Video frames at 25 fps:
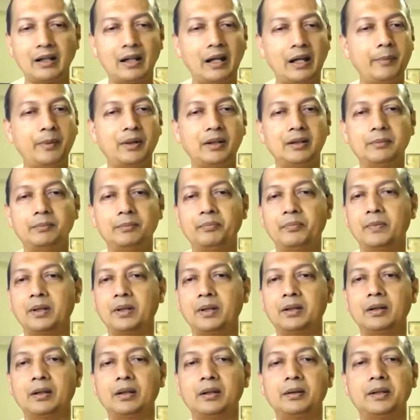I mean,
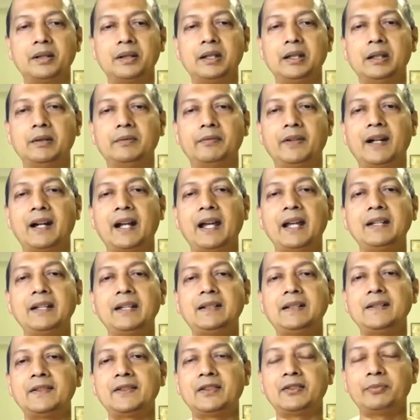the
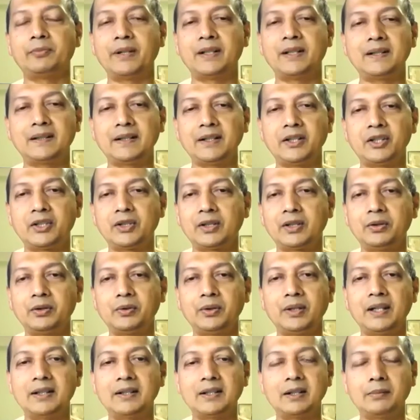varieties of meditation you
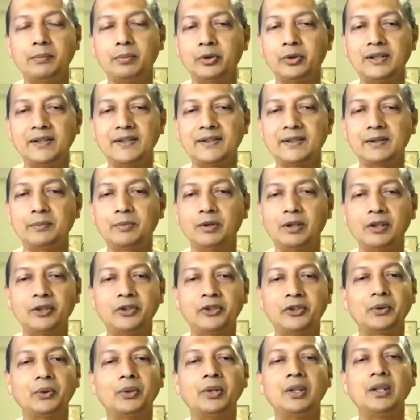get in Buddhism
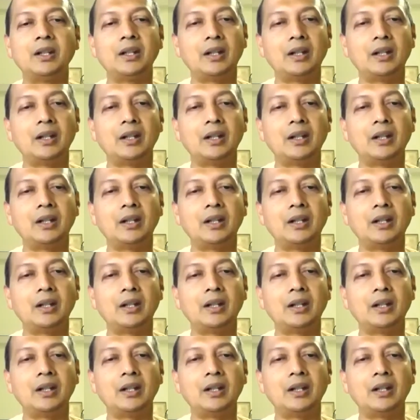also